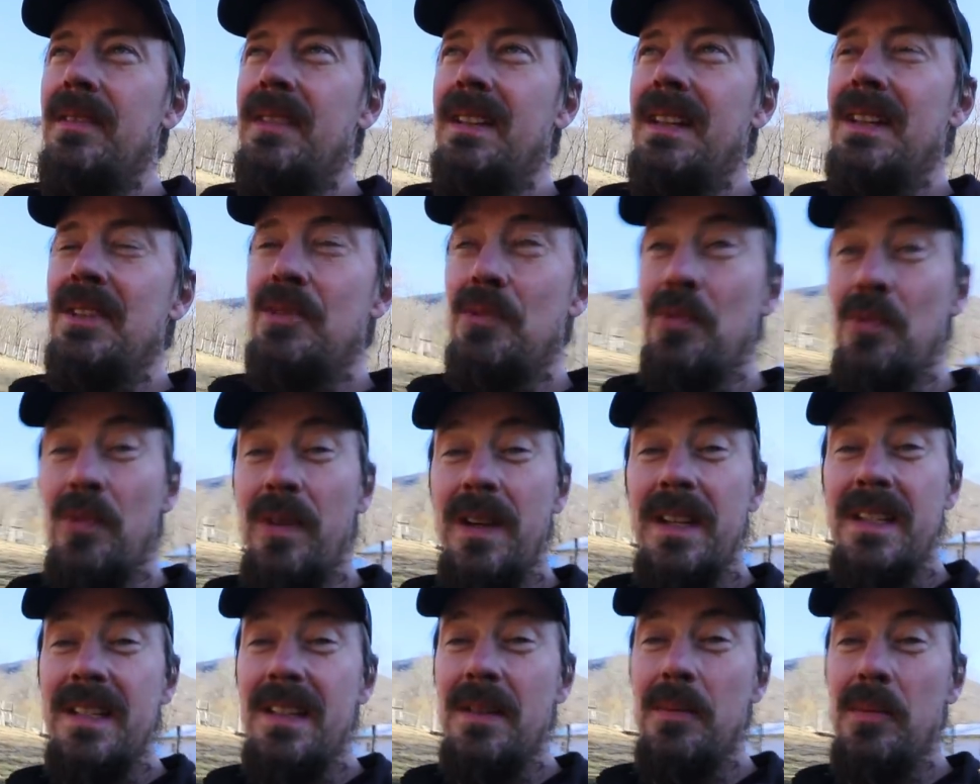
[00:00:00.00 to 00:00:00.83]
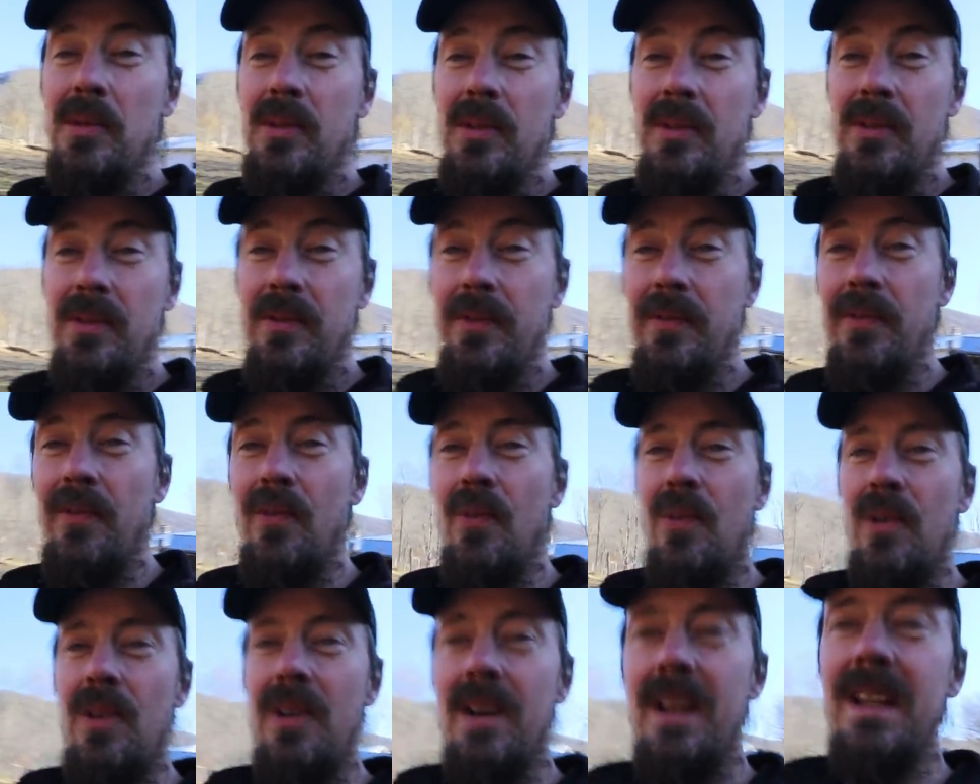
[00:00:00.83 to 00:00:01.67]
it's reasonable
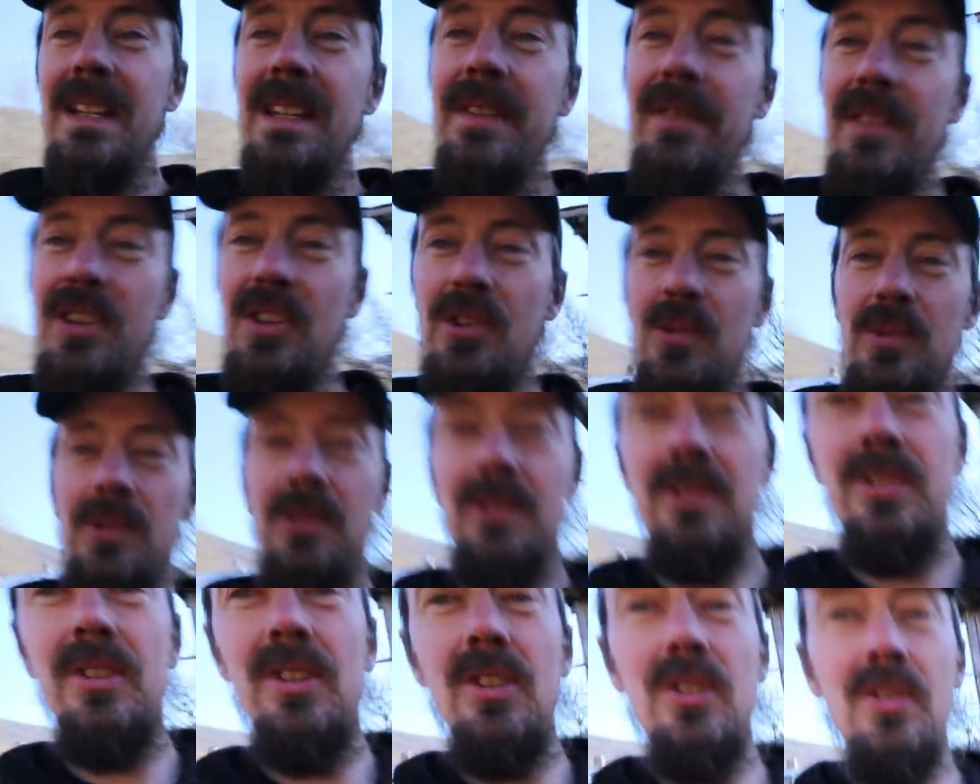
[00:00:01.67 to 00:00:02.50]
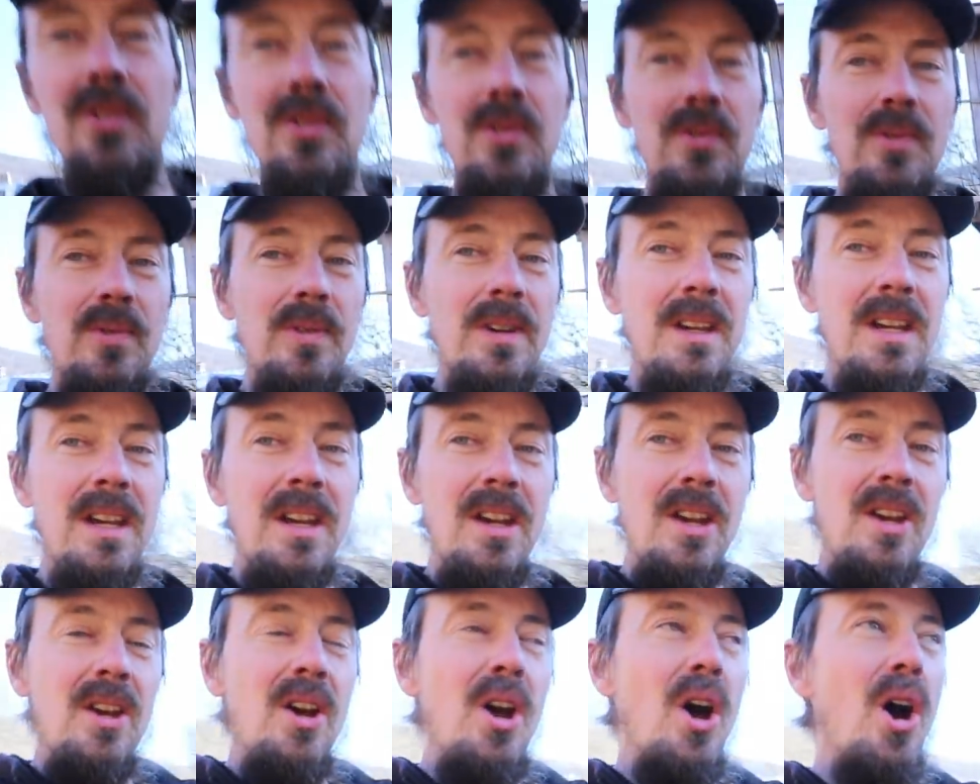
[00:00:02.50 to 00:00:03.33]
for individuals to
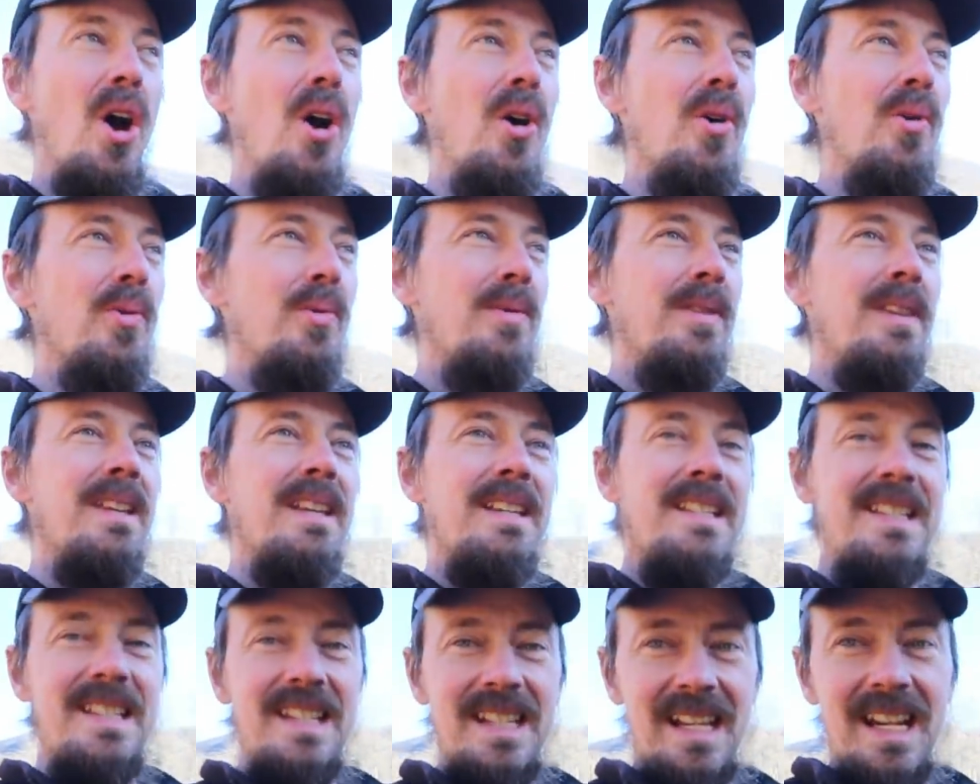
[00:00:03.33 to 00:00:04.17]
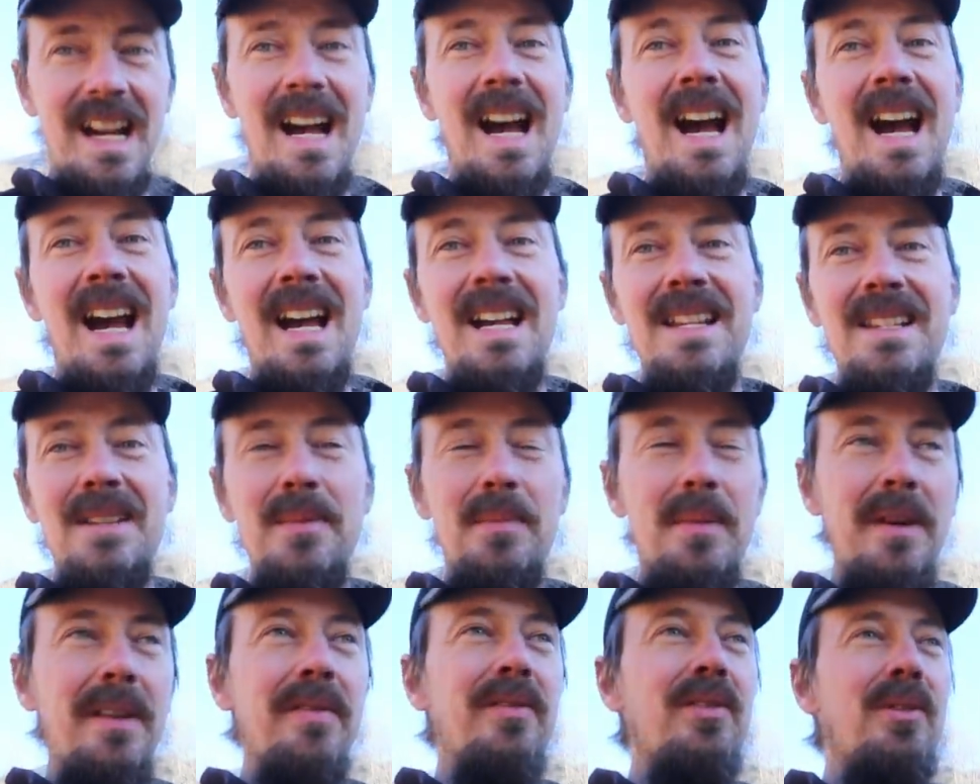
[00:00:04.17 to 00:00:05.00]
own the skies
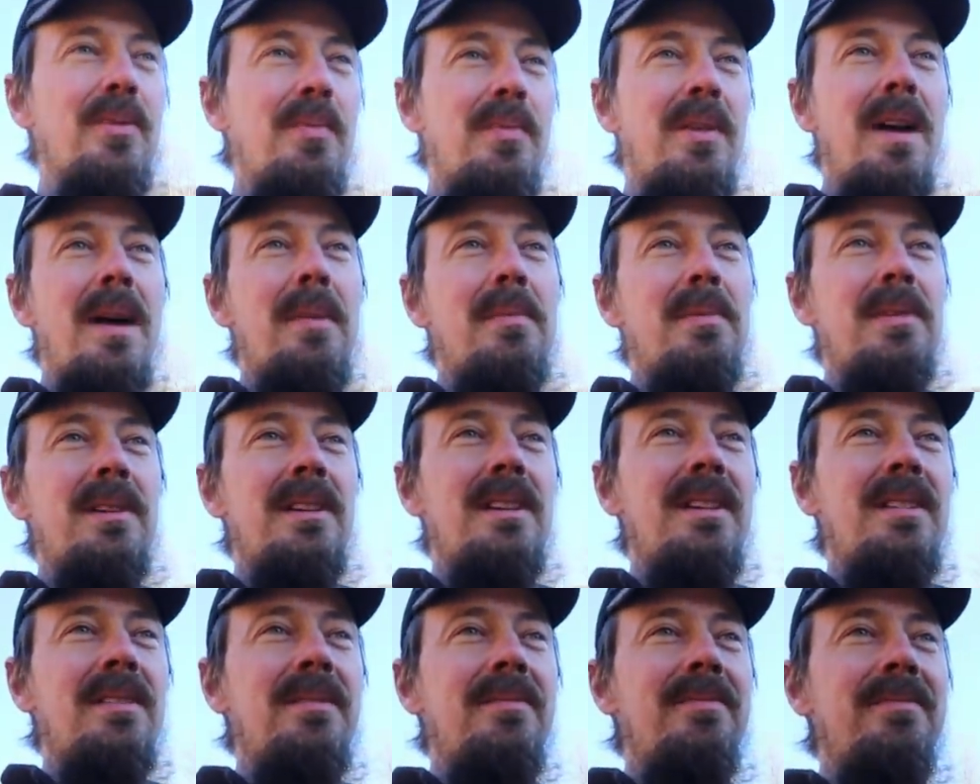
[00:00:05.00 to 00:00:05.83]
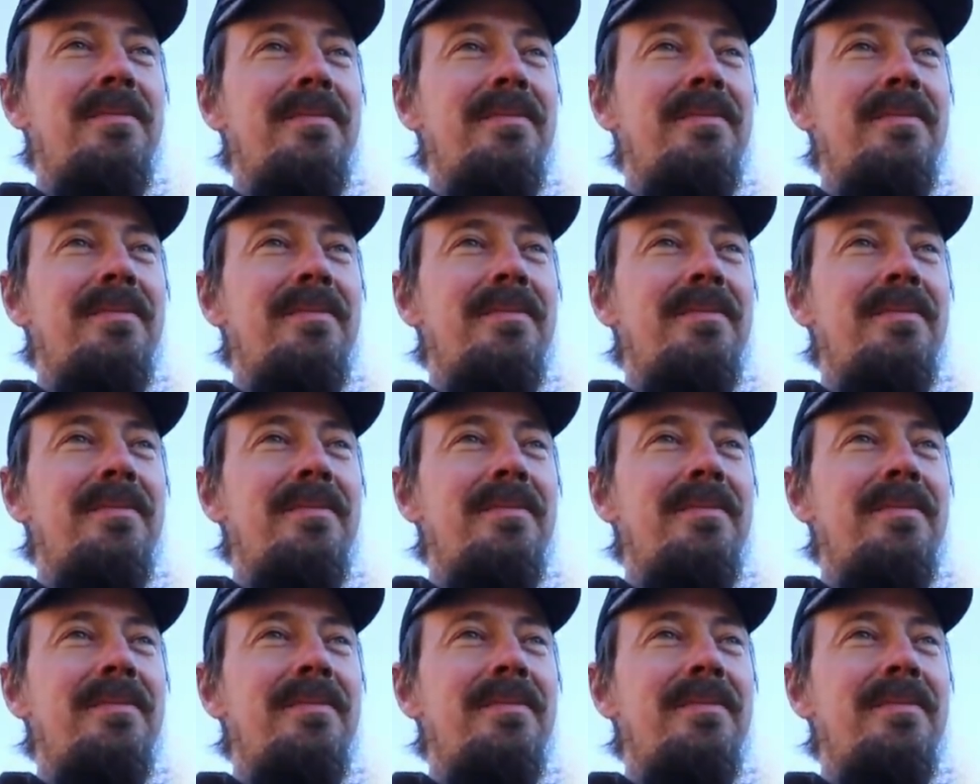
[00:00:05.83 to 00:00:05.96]
above their property.